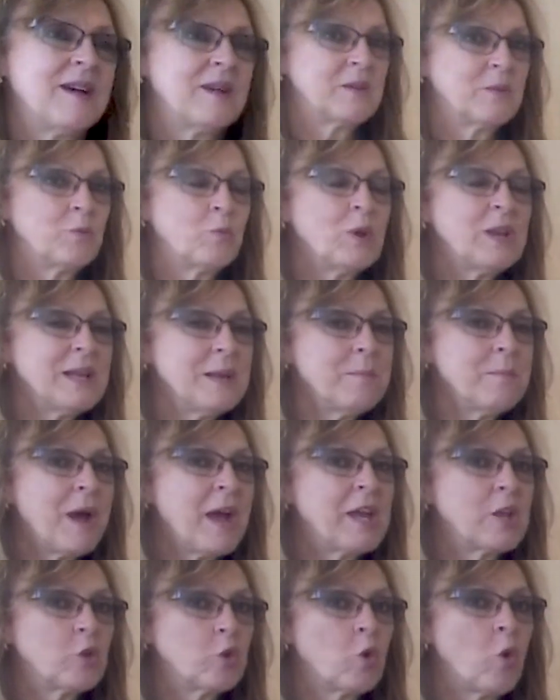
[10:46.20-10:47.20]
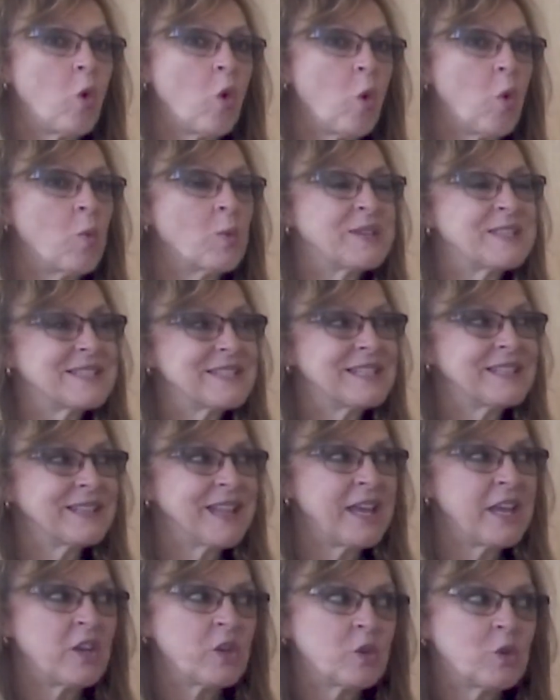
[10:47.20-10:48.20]
really my goal was to
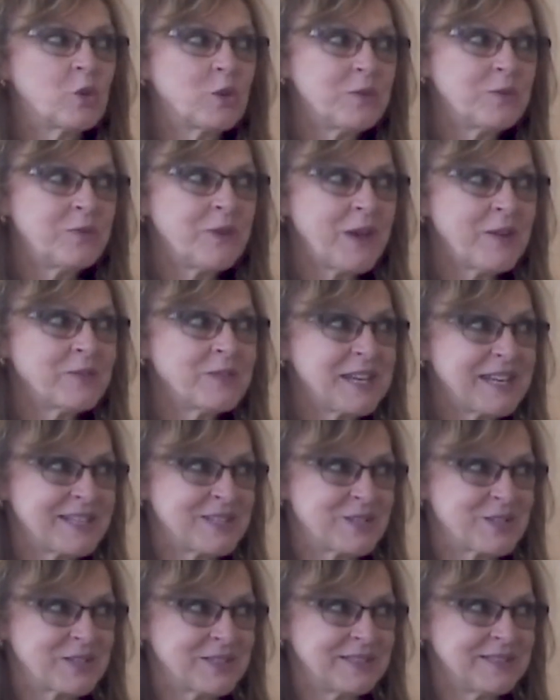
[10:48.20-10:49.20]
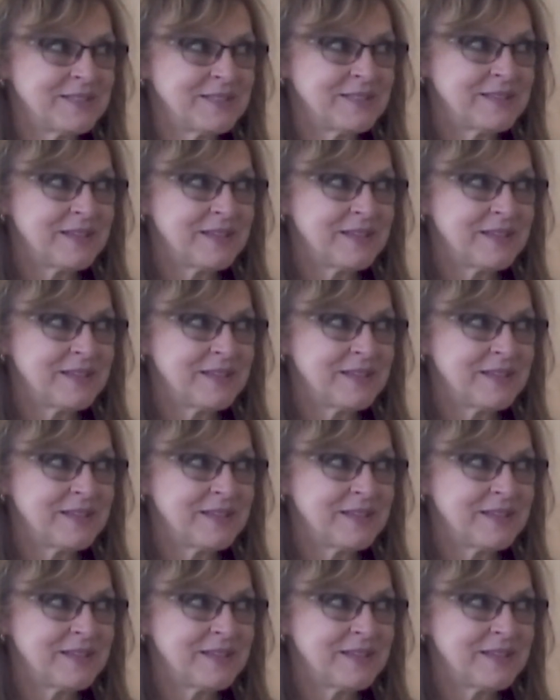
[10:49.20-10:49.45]
lay a good foundation,